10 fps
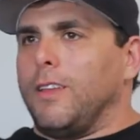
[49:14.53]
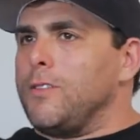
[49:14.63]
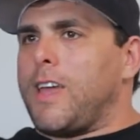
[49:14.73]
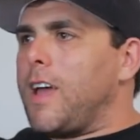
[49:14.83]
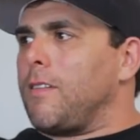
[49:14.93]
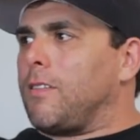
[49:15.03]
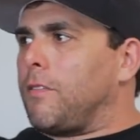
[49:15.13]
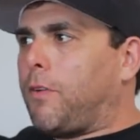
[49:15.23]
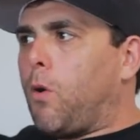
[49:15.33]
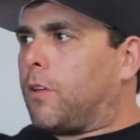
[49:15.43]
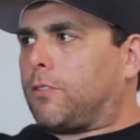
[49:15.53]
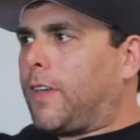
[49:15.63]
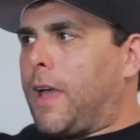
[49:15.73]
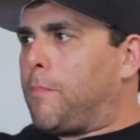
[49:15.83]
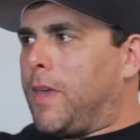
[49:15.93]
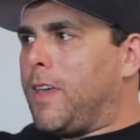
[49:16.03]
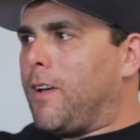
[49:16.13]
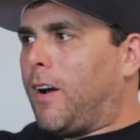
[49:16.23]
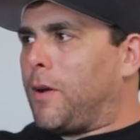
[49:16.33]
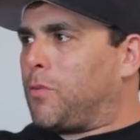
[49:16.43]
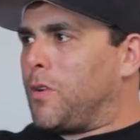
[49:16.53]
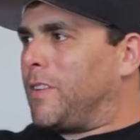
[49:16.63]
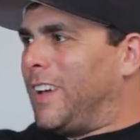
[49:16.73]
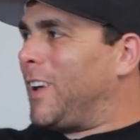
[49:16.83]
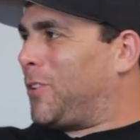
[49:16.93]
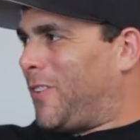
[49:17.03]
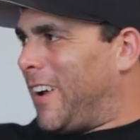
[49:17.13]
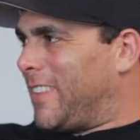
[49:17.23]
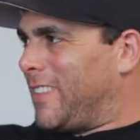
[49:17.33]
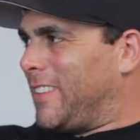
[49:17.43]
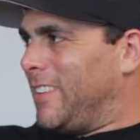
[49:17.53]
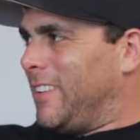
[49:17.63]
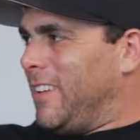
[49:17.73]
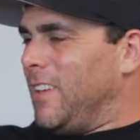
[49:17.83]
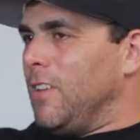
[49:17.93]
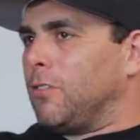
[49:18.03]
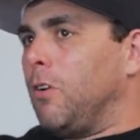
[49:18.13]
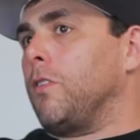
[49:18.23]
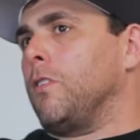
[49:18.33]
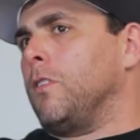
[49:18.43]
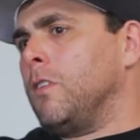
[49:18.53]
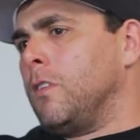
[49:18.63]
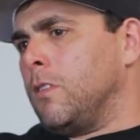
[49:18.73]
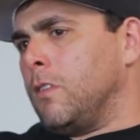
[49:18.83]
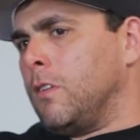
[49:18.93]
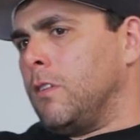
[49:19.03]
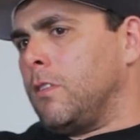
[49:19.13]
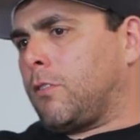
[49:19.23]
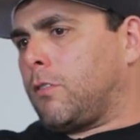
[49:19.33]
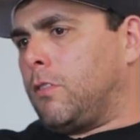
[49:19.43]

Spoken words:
the focus can't be on improving leg strength. So the